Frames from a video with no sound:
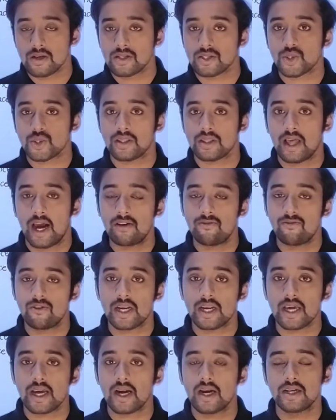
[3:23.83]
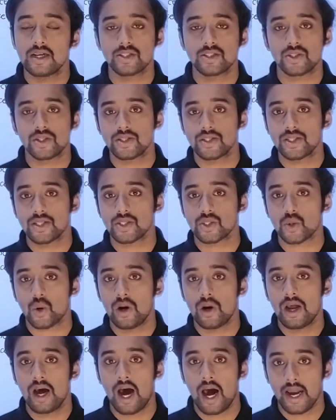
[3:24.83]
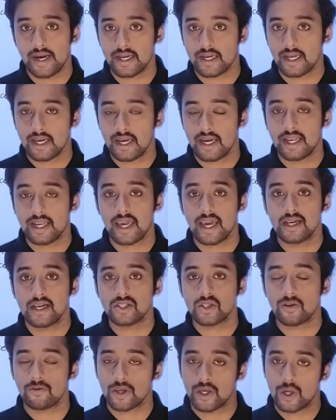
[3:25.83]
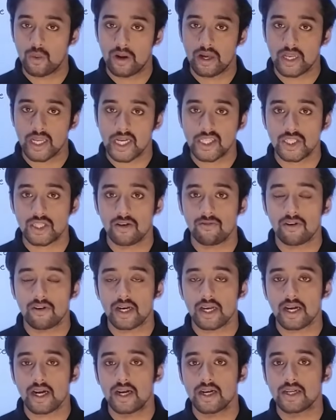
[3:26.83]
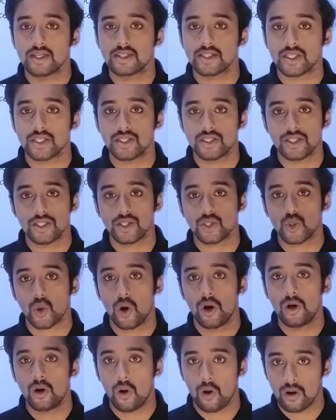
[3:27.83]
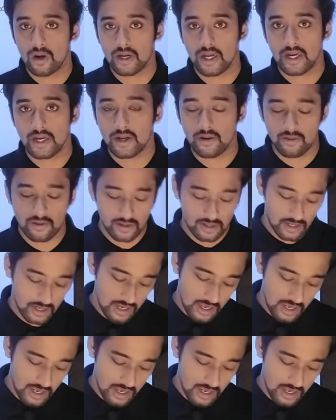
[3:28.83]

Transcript: So that vertical distance is called height. In case of QNH, the vertical distance is called altitude.